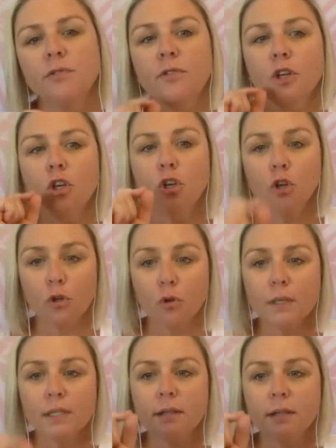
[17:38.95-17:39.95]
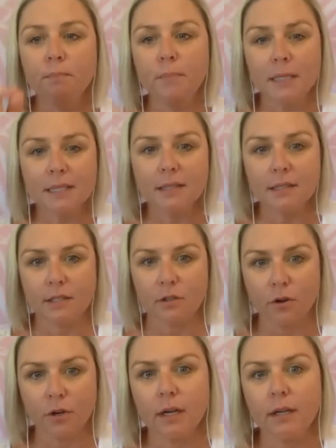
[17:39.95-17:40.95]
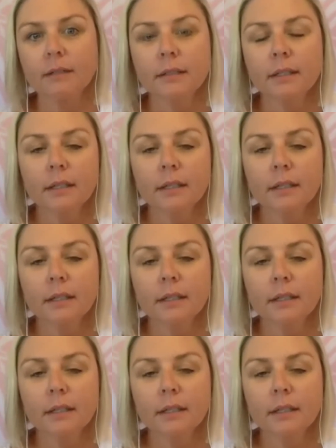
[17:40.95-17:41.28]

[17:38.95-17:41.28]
for you as the business owner,